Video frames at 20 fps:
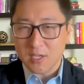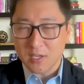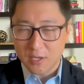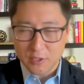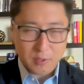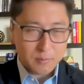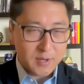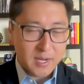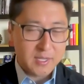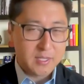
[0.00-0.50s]

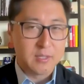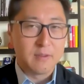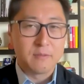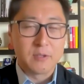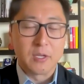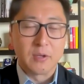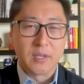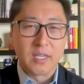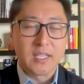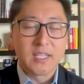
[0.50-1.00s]
Hunter Biden of
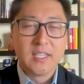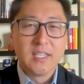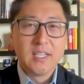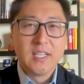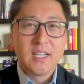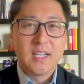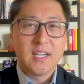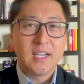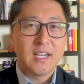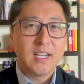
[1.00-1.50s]
doing,
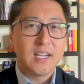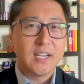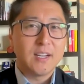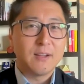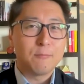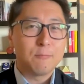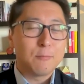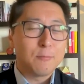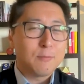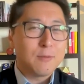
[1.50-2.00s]

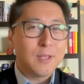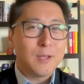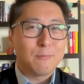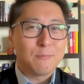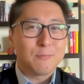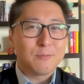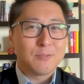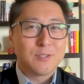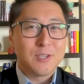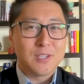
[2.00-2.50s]

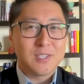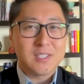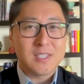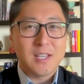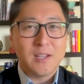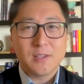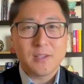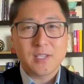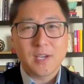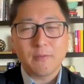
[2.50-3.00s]
just
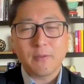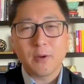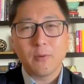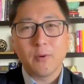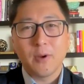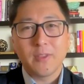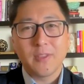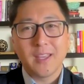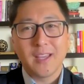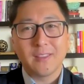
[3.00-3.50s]
tells
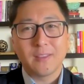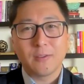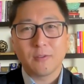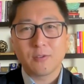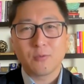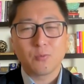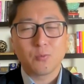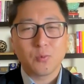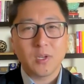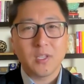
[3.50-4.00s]
everyone that
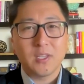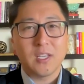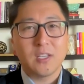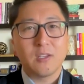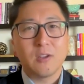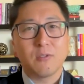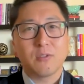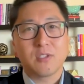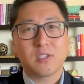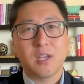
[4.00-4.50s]
there's really
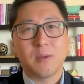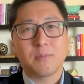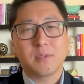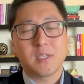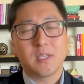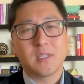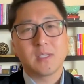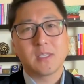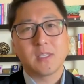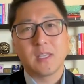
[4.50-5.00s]
no
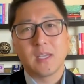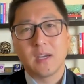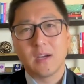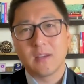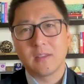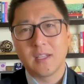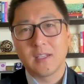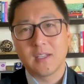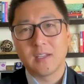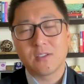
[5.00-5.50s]
substance there,
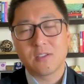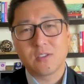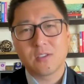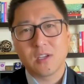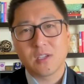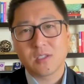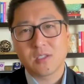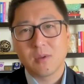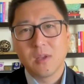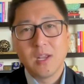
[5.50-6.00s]
that it's
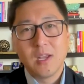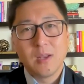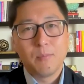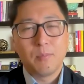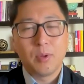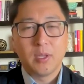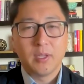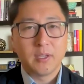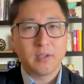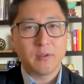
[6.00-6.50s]
just
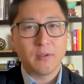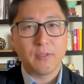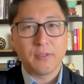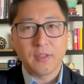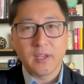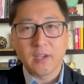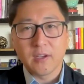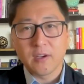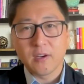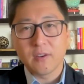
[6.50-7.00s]
political
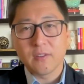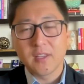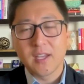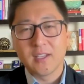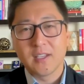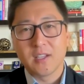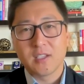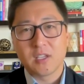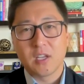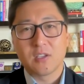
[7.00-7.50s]
theater,
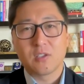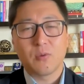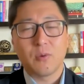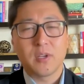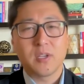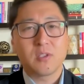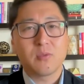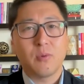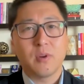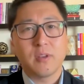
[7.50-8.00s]
that it's a
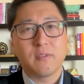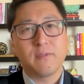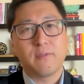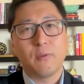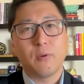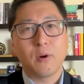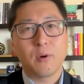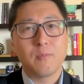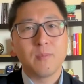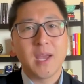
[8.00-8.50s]

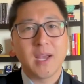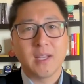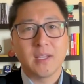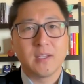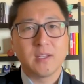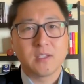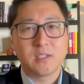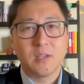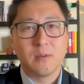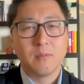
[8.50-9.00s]
2024
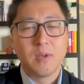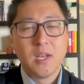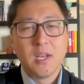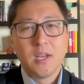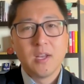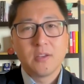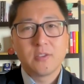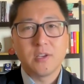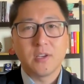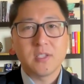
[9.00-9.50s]
mechanism.
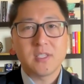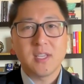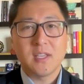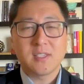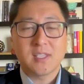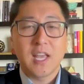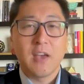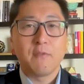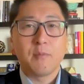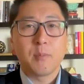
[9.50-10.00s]
Just
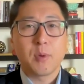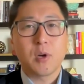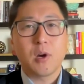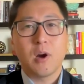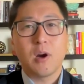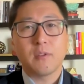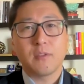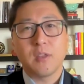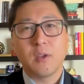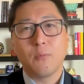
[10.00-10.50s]
as Kevin
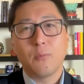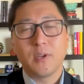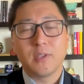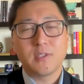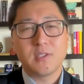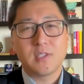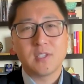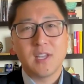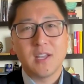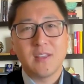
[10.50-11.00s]
McCarthy
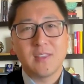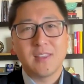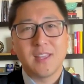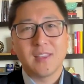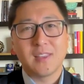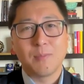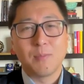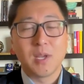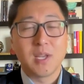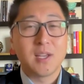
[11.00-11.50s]
once said
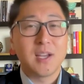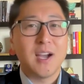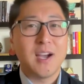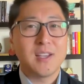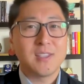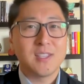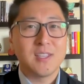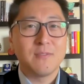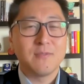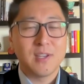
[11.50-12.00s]
that the
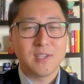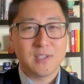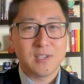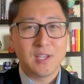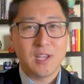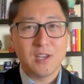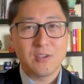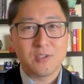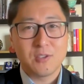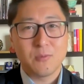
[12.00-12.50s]
Benghazi
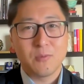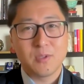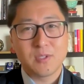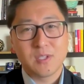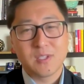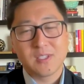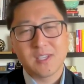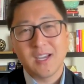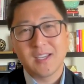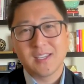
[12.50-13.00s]
investigation was
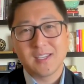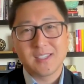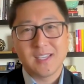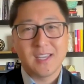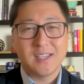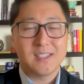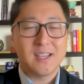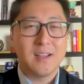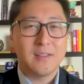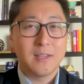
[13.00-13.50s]
designed to
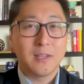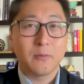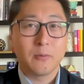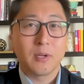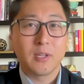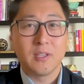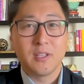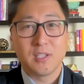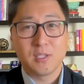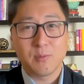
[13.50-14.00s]
take down Hillary
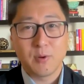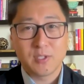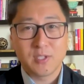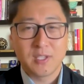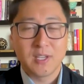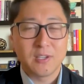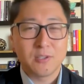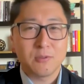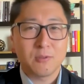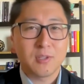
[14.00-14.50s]
Clinton's
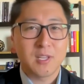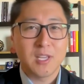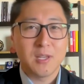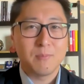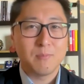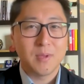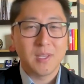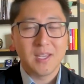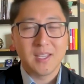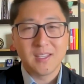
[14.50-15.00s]
presidential
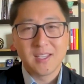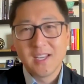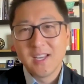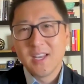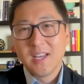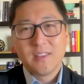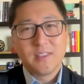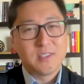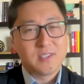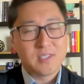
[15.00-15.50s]
campaign,
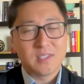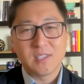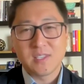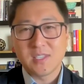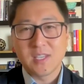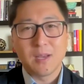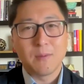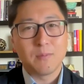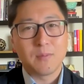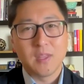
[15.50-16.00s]
this is the
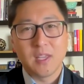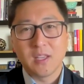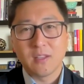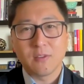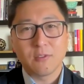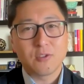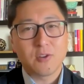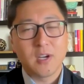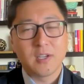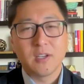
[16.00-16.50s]
same thing
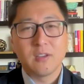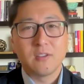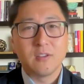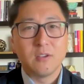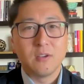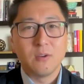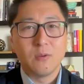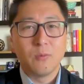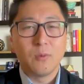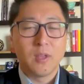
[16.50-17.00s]
they're trying to
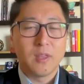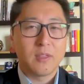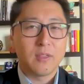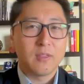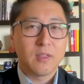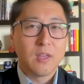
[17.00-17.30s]
do with